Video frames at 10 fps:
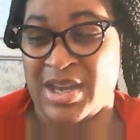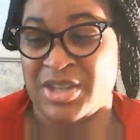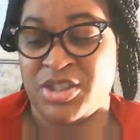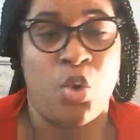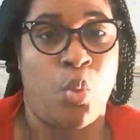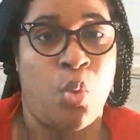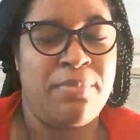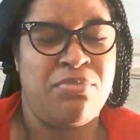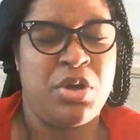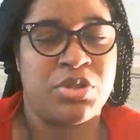So
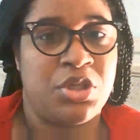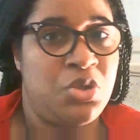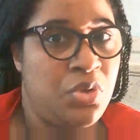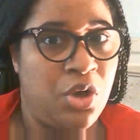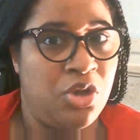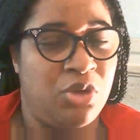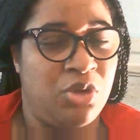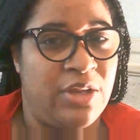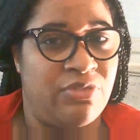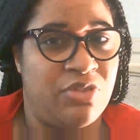what books are you currently
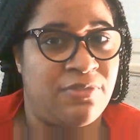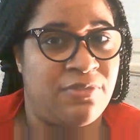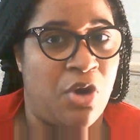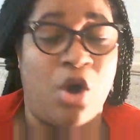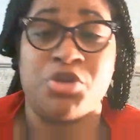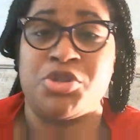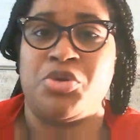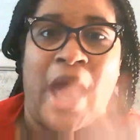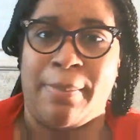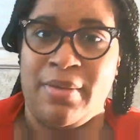reading this fall? Also,
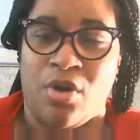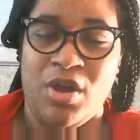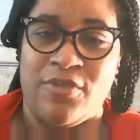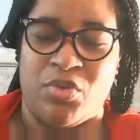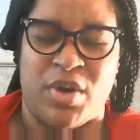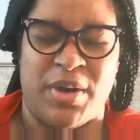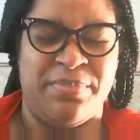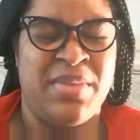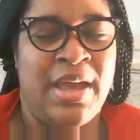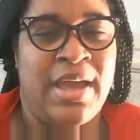happy fall, everyone.
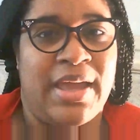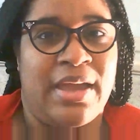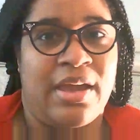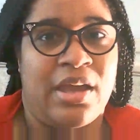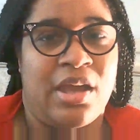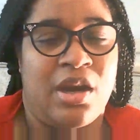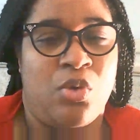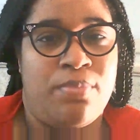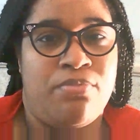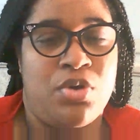And
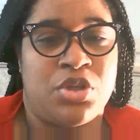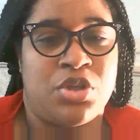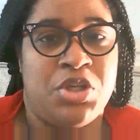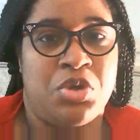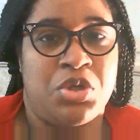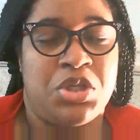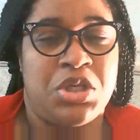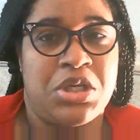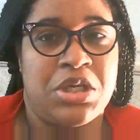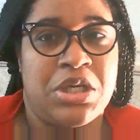what books are you
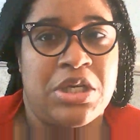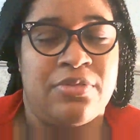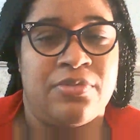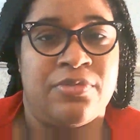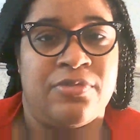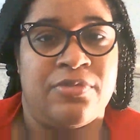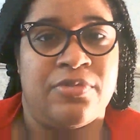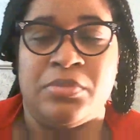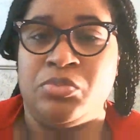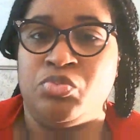looking
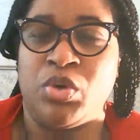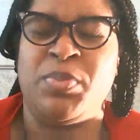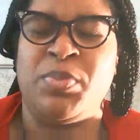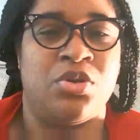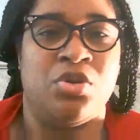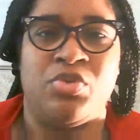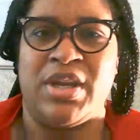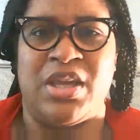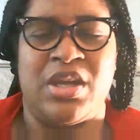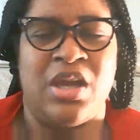What, what books are you
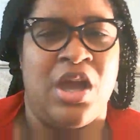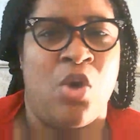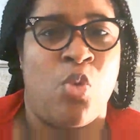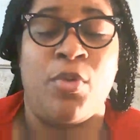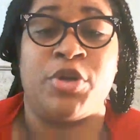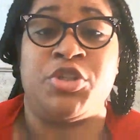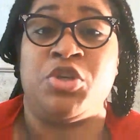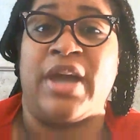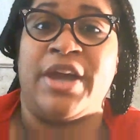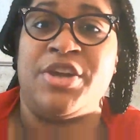reading? What books do you
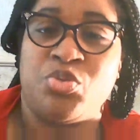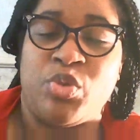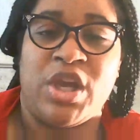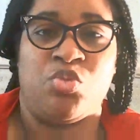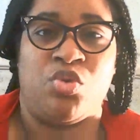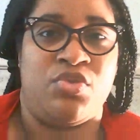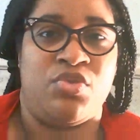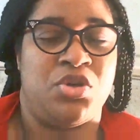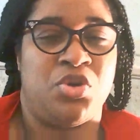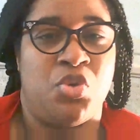think I should read or
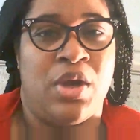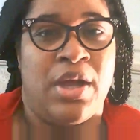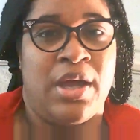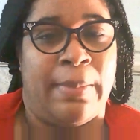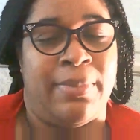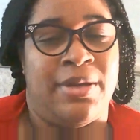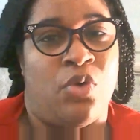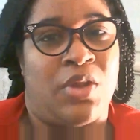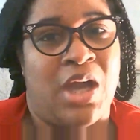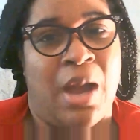review? Let me know
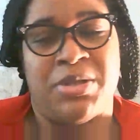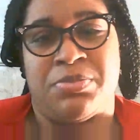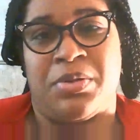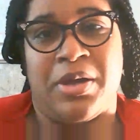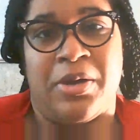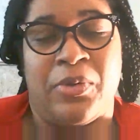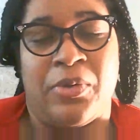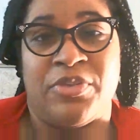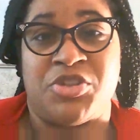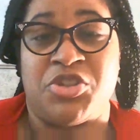in the comments
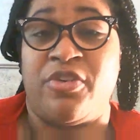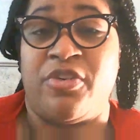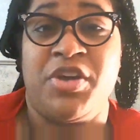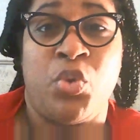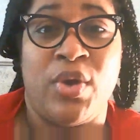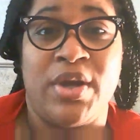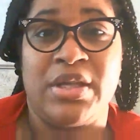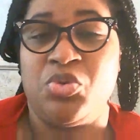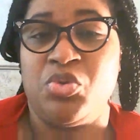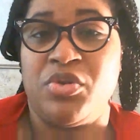below. This is a very quick
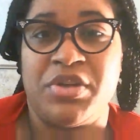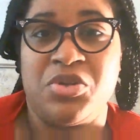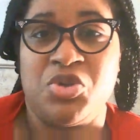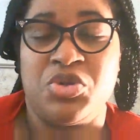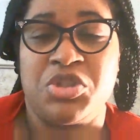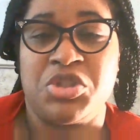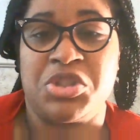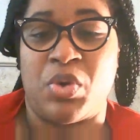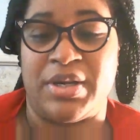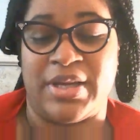little review.
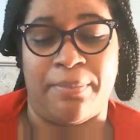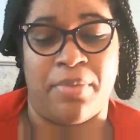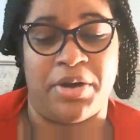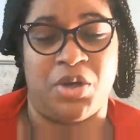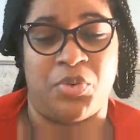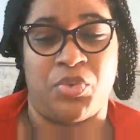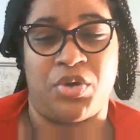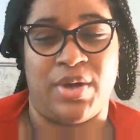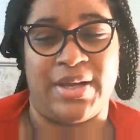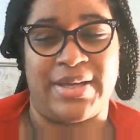Just wanted to hop on here real
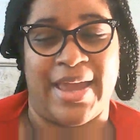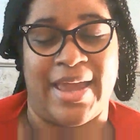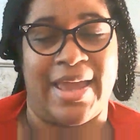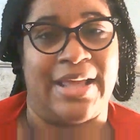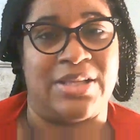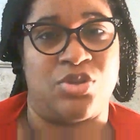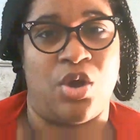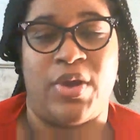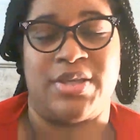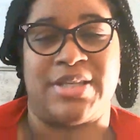quick. And as
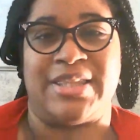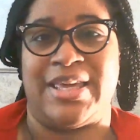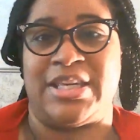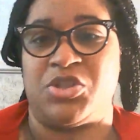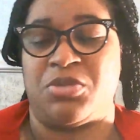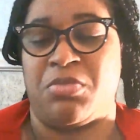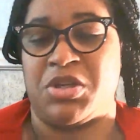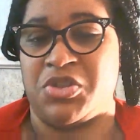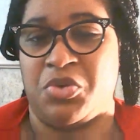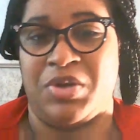always, I thank you so much
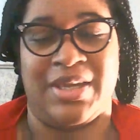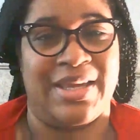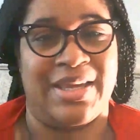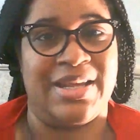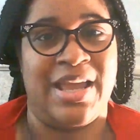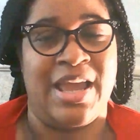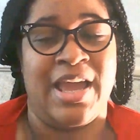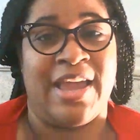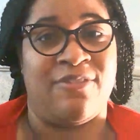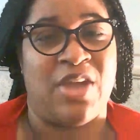for tuning in.
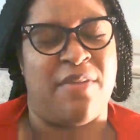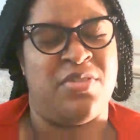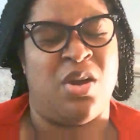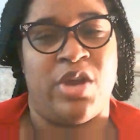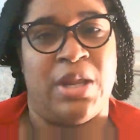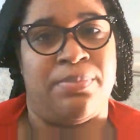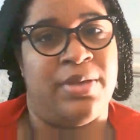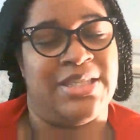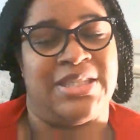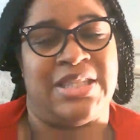If you haven't already,
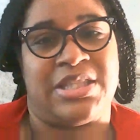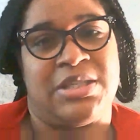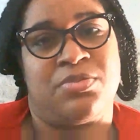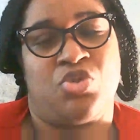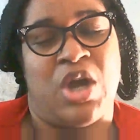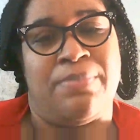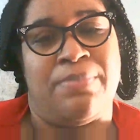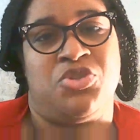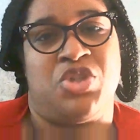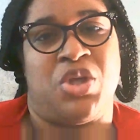please hit that subscribe
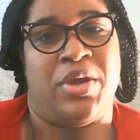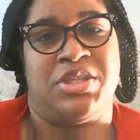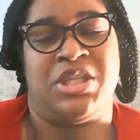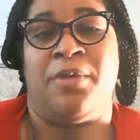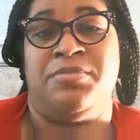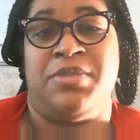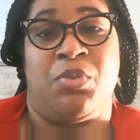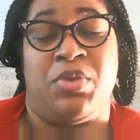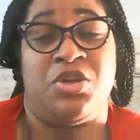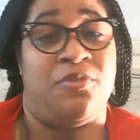button. That way you stay
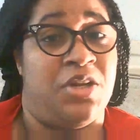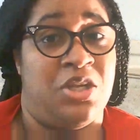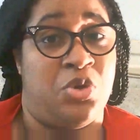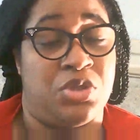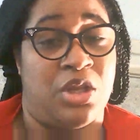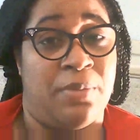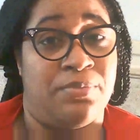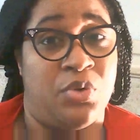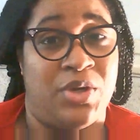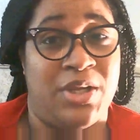updated when new videos are
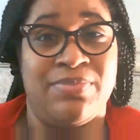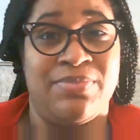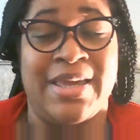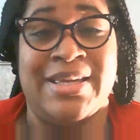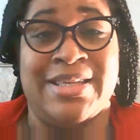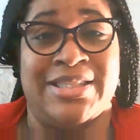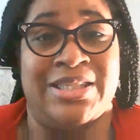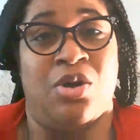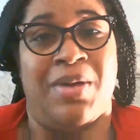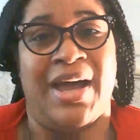uploaded. See
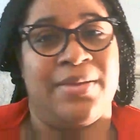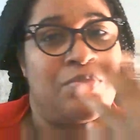y'all. Bye.